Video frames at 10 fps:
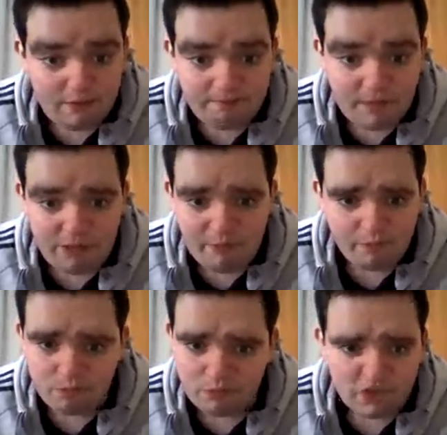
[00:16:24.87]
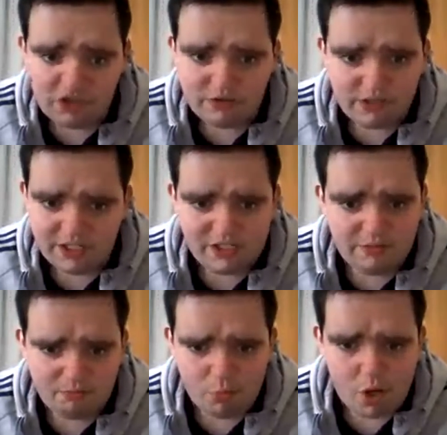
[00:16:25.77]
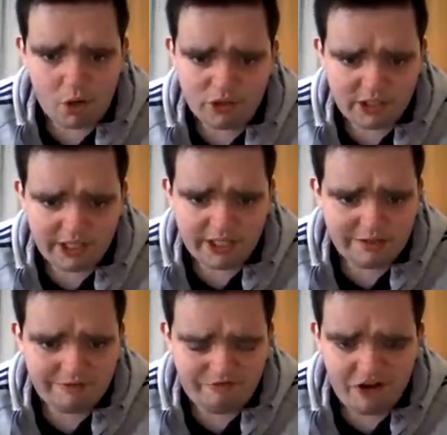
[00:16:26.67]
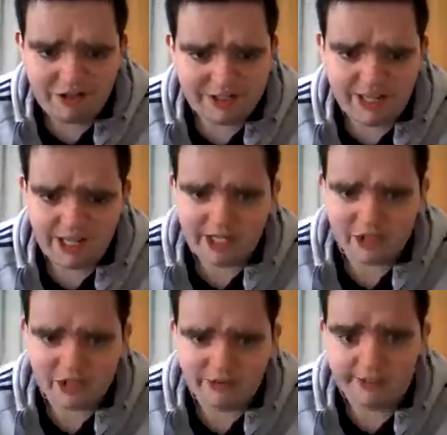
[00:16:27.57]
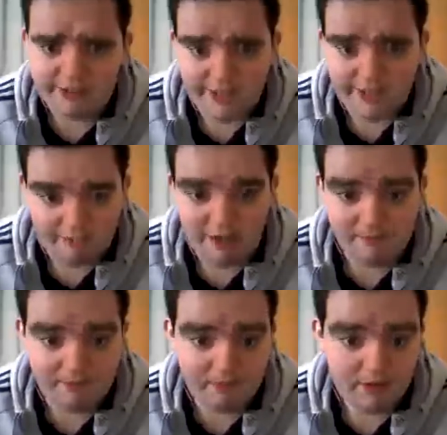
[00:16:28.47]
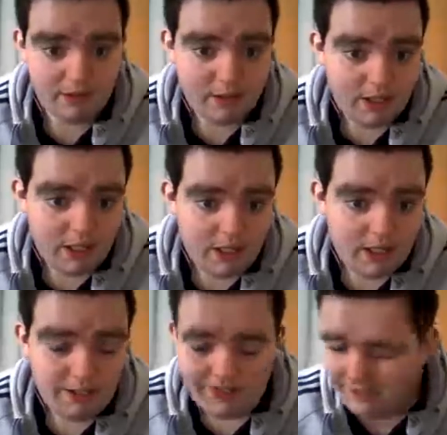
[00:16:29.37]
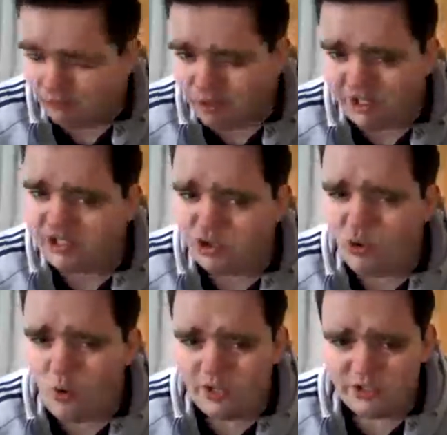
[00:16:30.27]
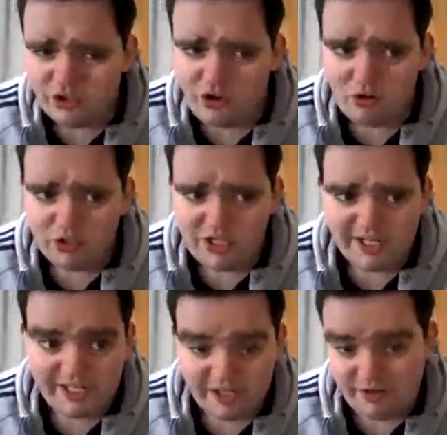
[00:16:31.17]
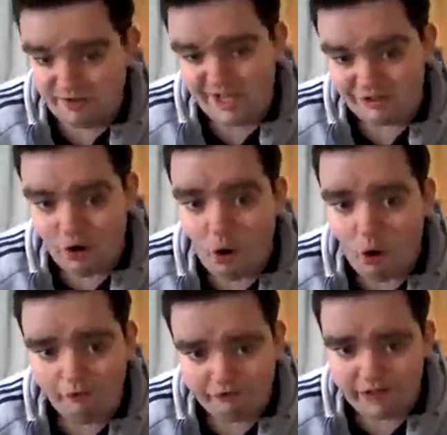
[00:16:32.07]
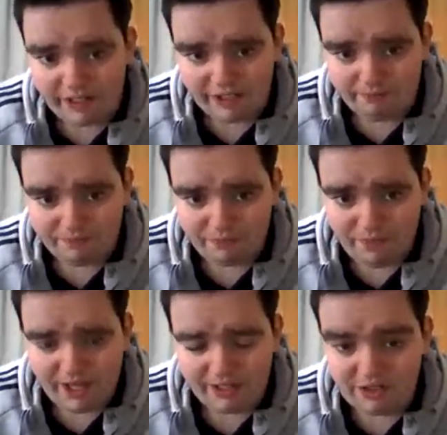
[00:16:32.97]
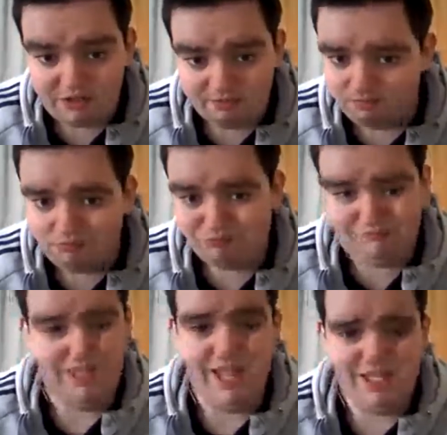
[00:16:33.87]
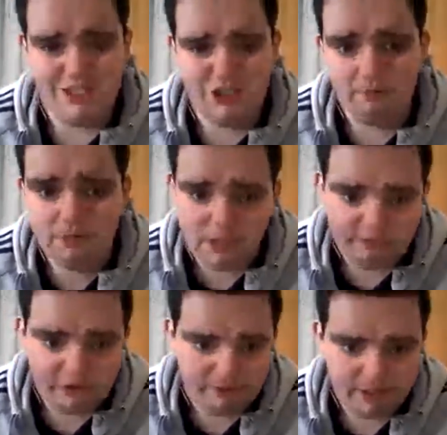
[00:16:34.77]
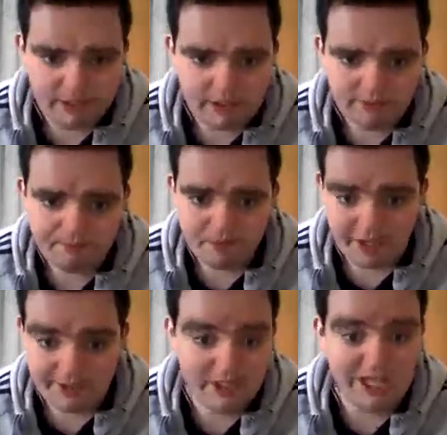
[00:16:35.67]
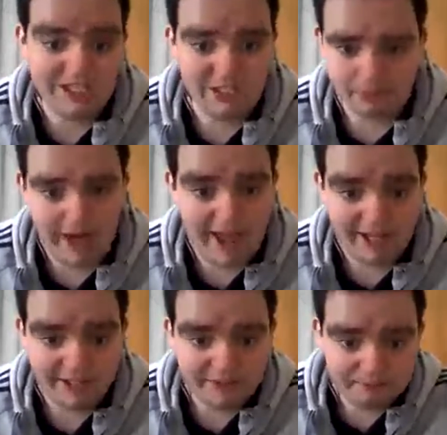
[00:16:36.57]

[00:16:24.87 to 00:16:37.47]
I'm doing this mostly for the sake of doing it. I'm not. While I do want to grow the channel and hopefully make something from it, like that's the plan.